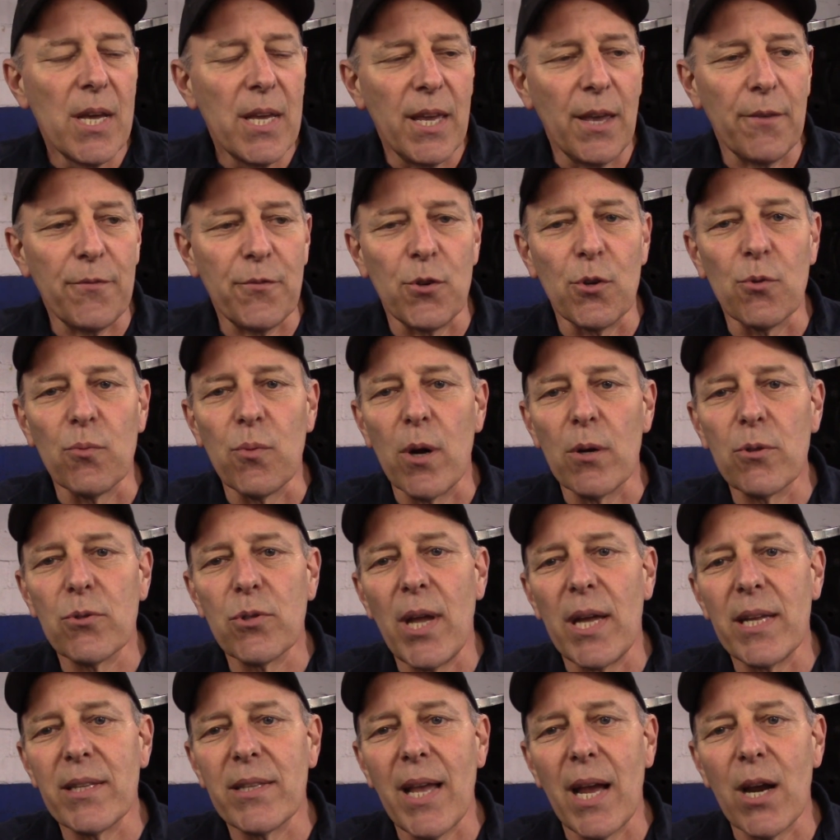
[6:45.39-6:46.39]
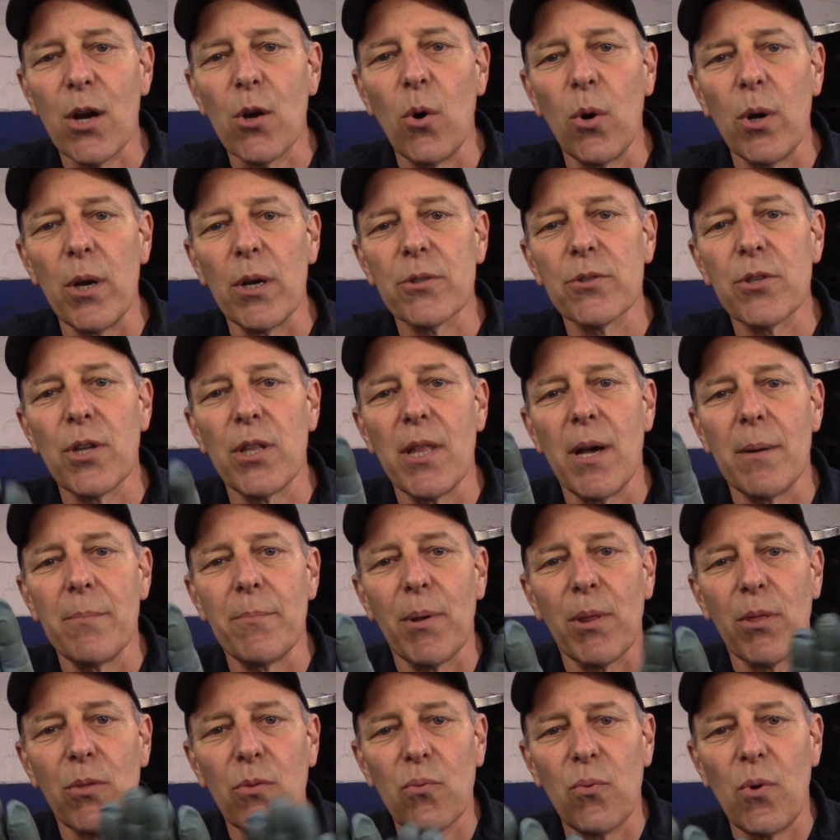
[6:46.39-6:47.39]
If you rotate that coil to
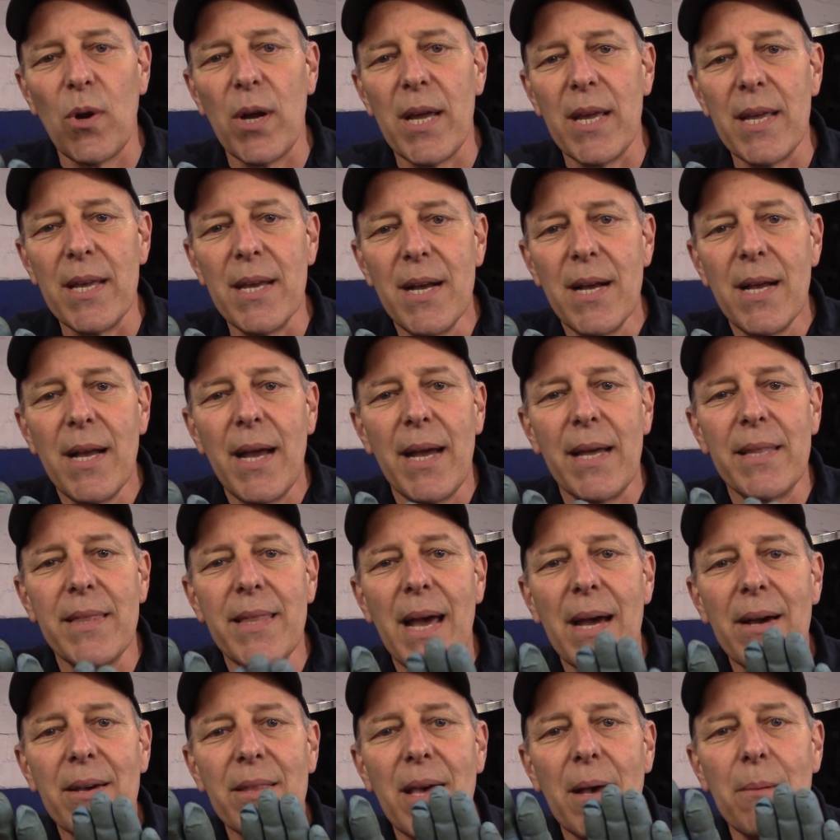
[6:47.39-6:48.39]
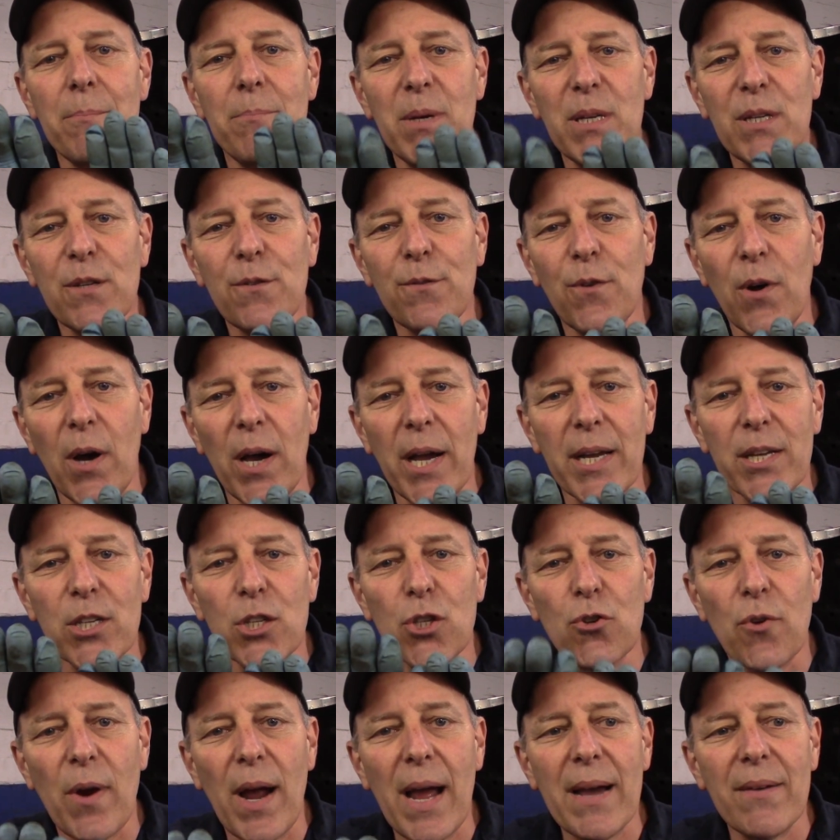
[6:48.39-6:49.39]
number 3, and now that misfire
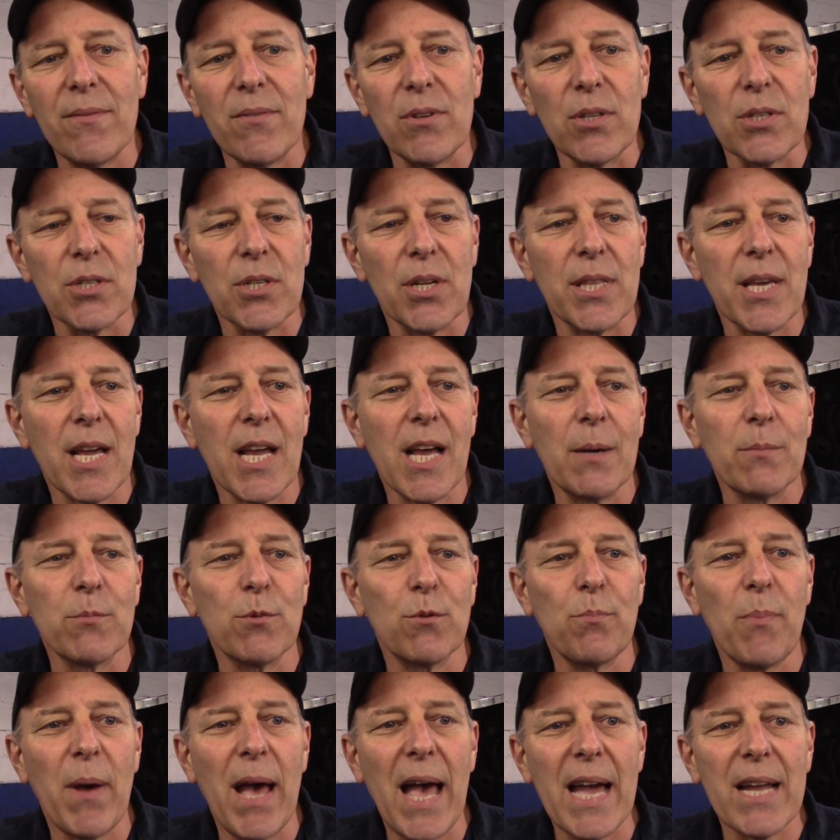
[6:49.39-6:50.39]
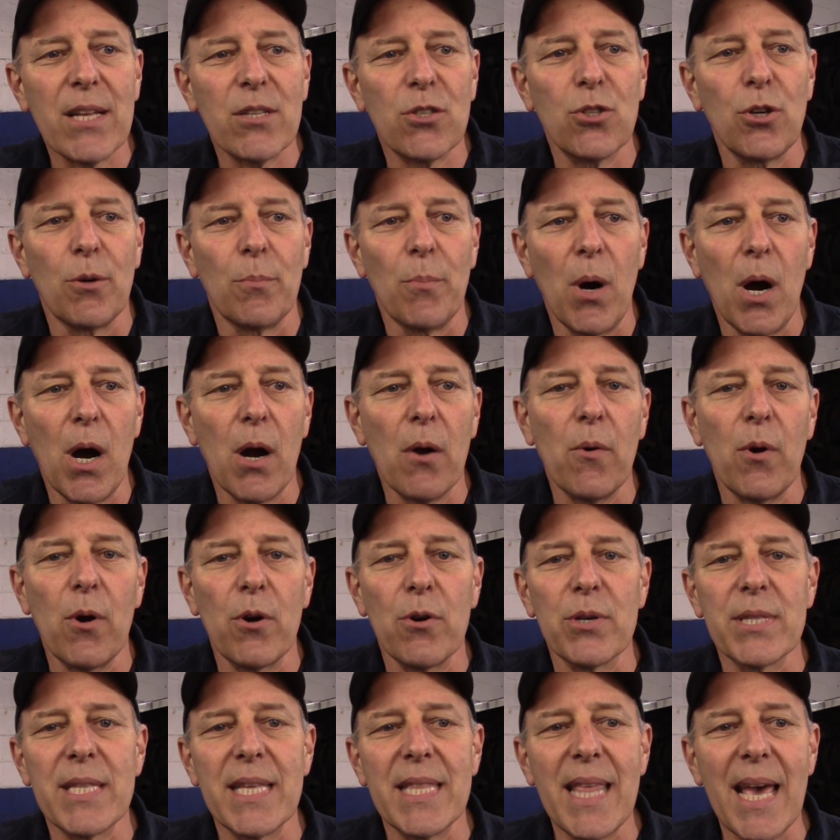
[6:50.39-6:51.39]
travels and it comes back tomorrow
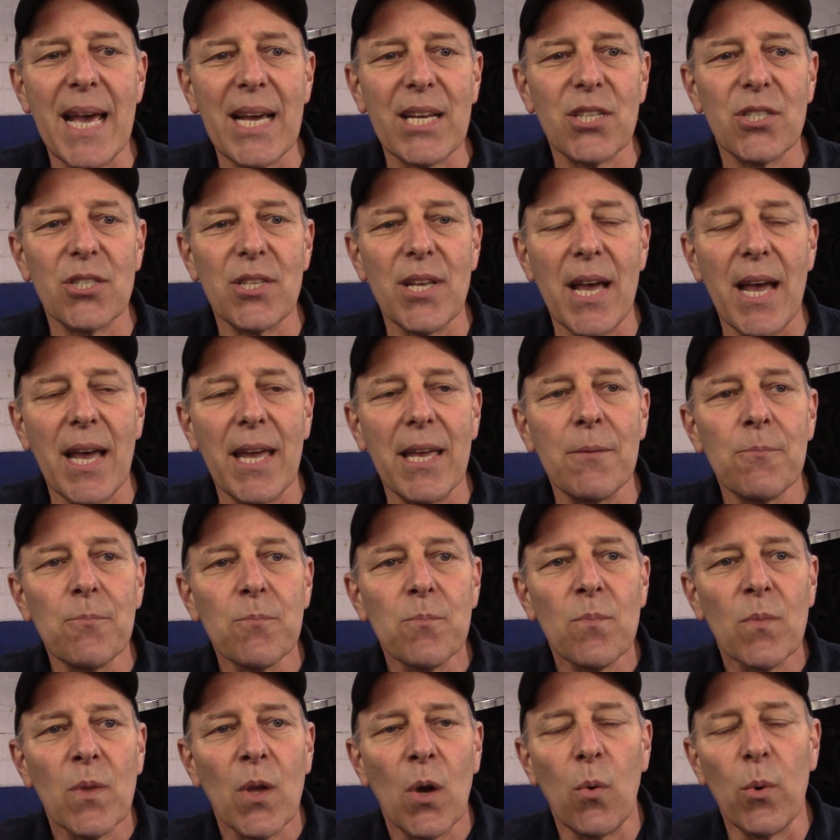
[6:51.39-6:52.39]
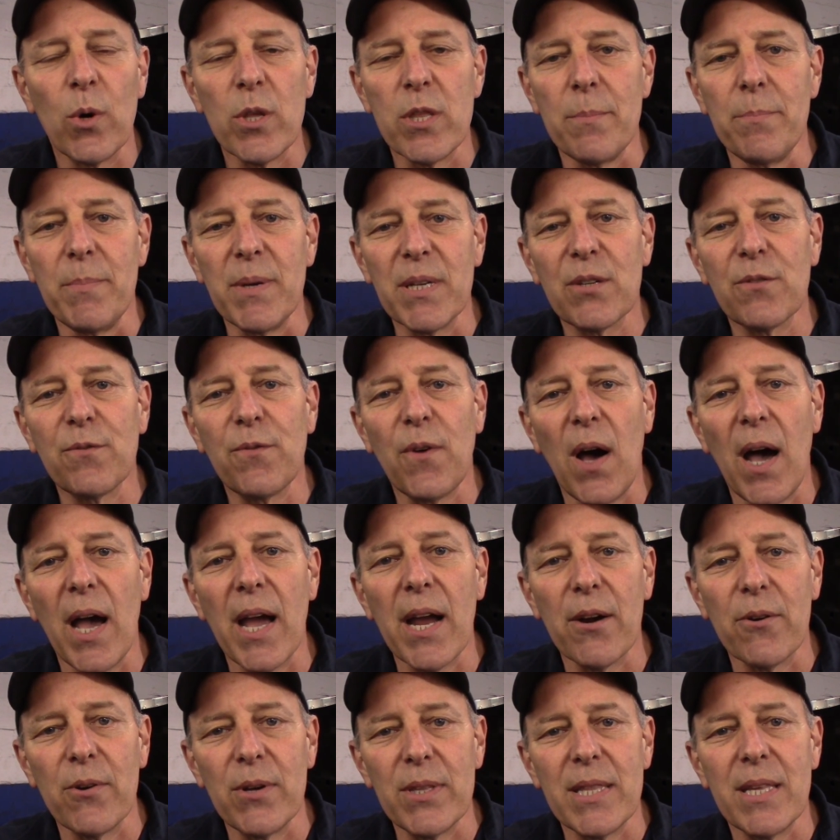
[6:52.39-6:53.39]
or the next day with a
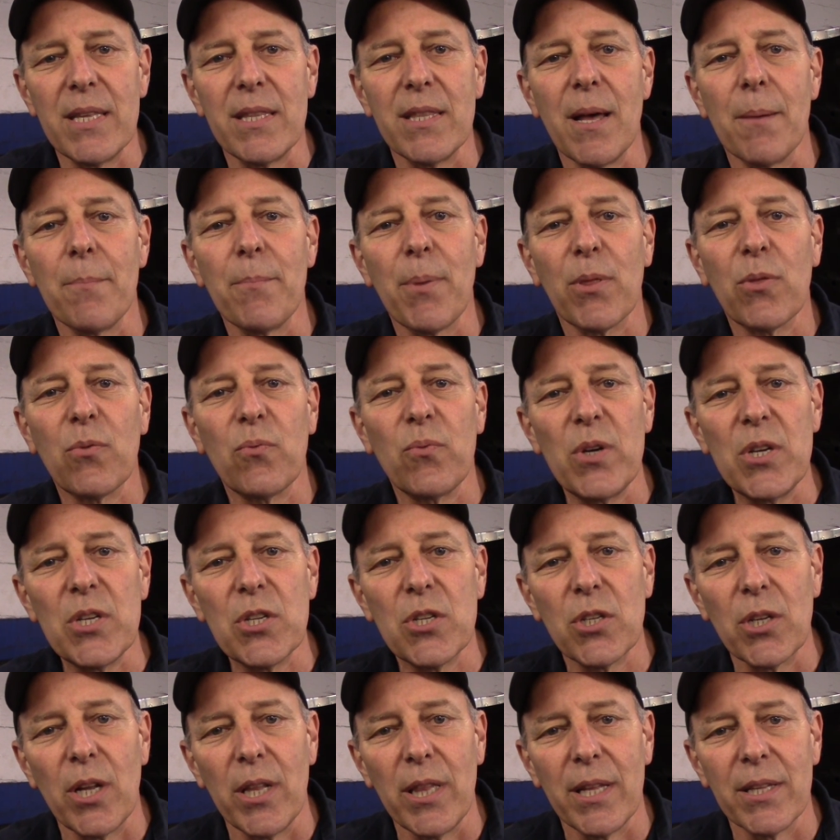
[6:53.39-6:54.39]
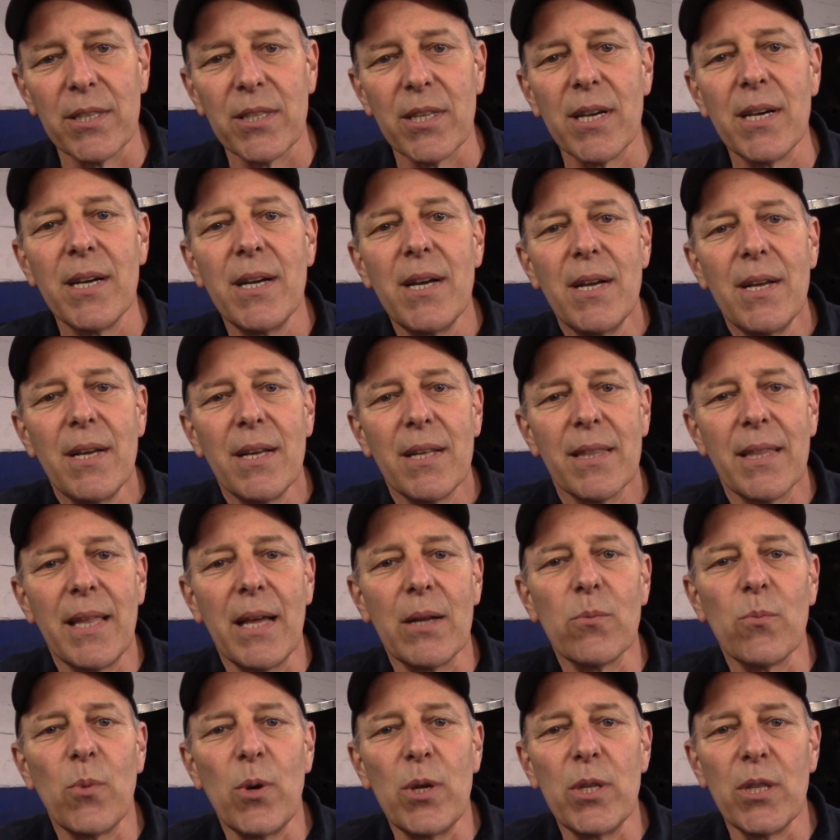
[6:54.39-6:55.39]
misfire in the number 3 cylinder,
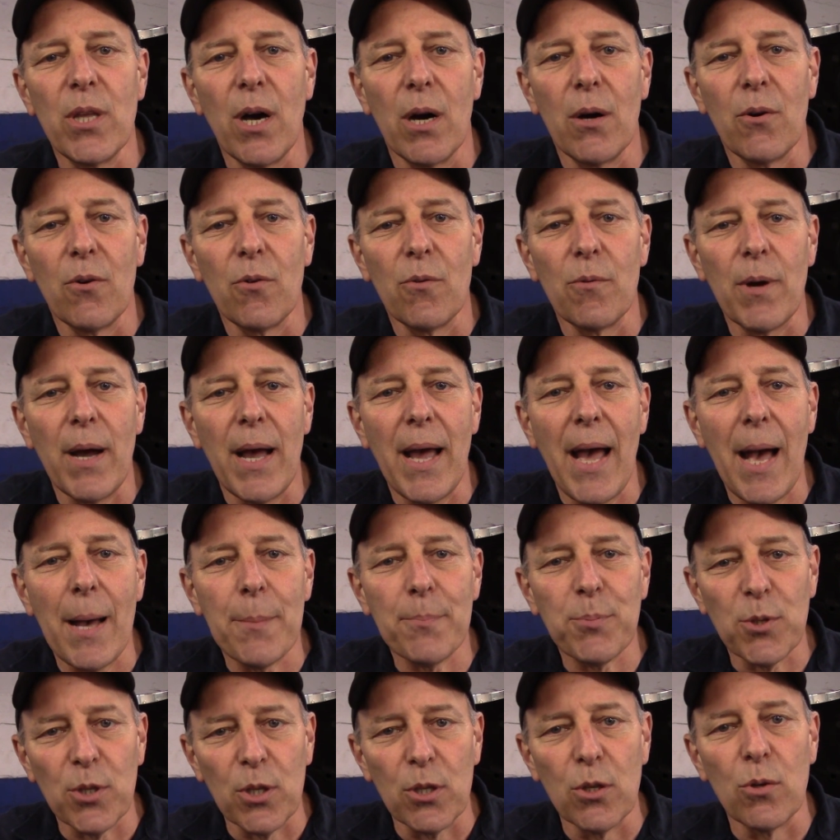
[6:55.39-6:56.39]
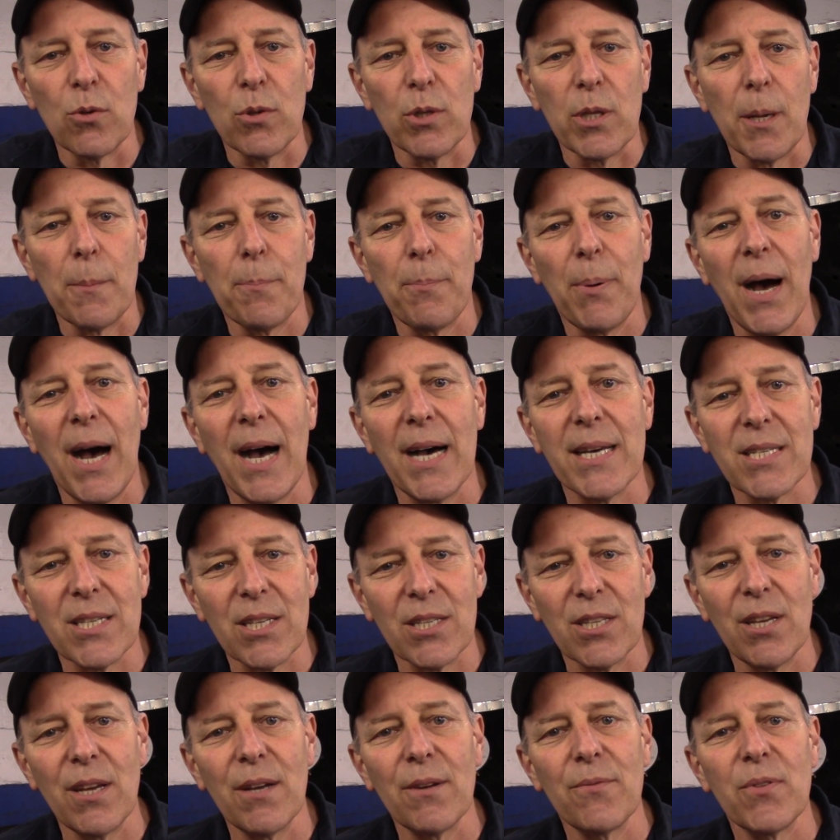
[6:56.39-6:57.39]
then we know absolutely
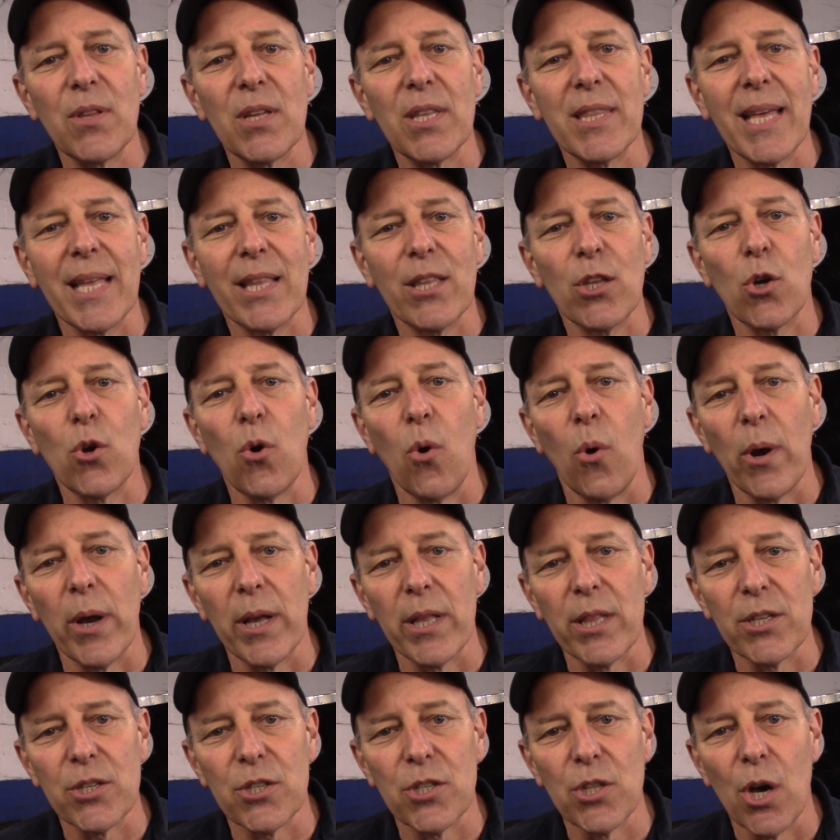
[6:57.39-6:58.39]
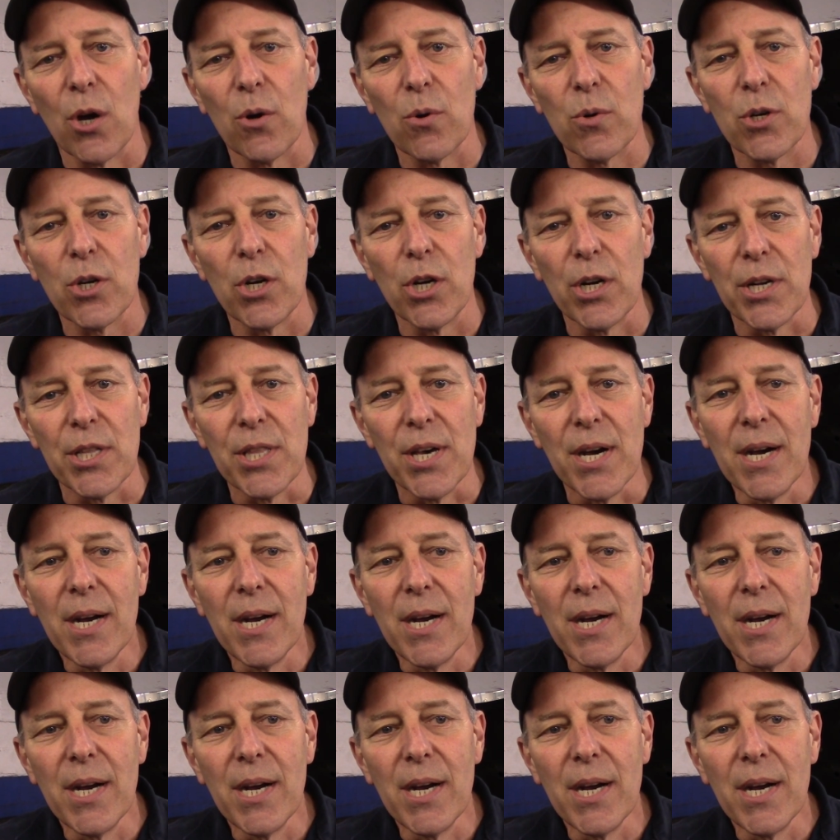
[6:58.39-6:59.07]
positively that the coil is no good.